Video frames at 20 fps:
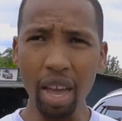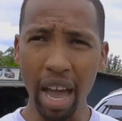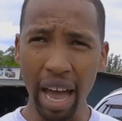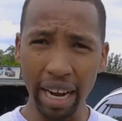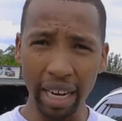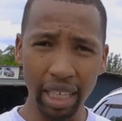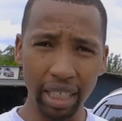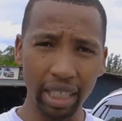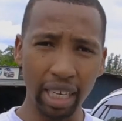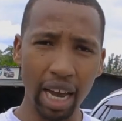
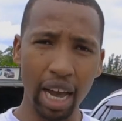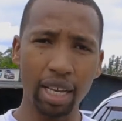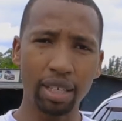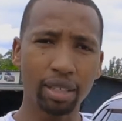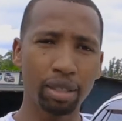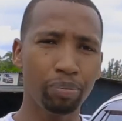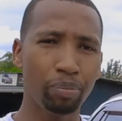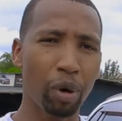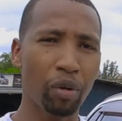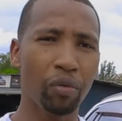and it
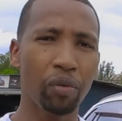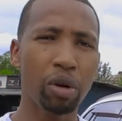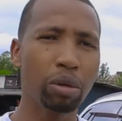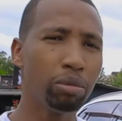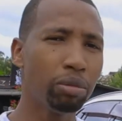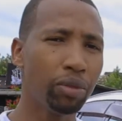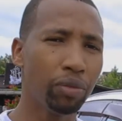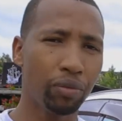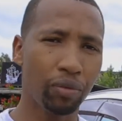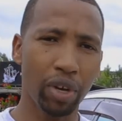has
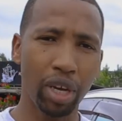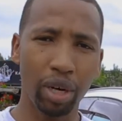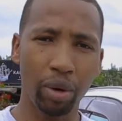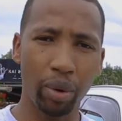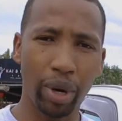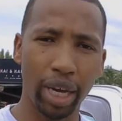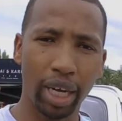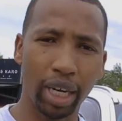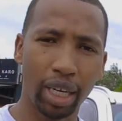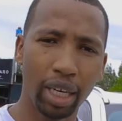performed very
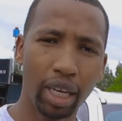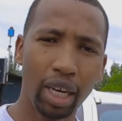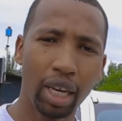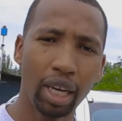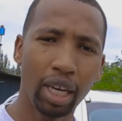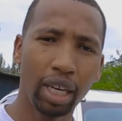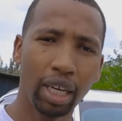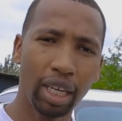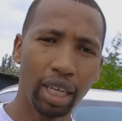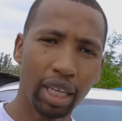well
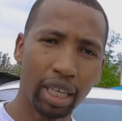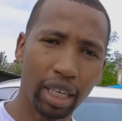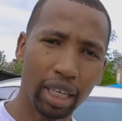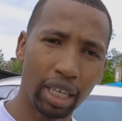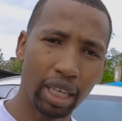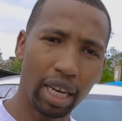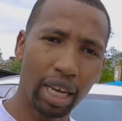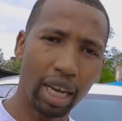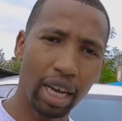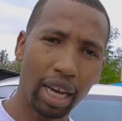
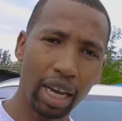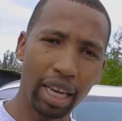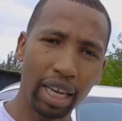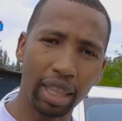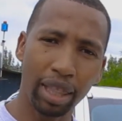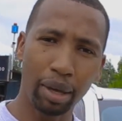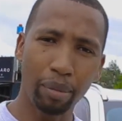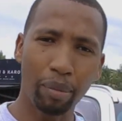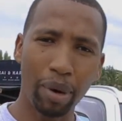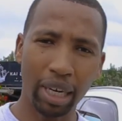in
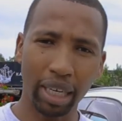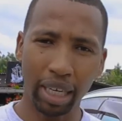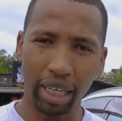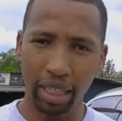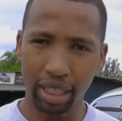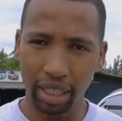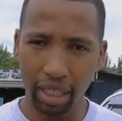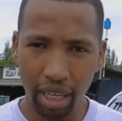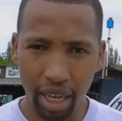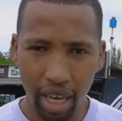the market.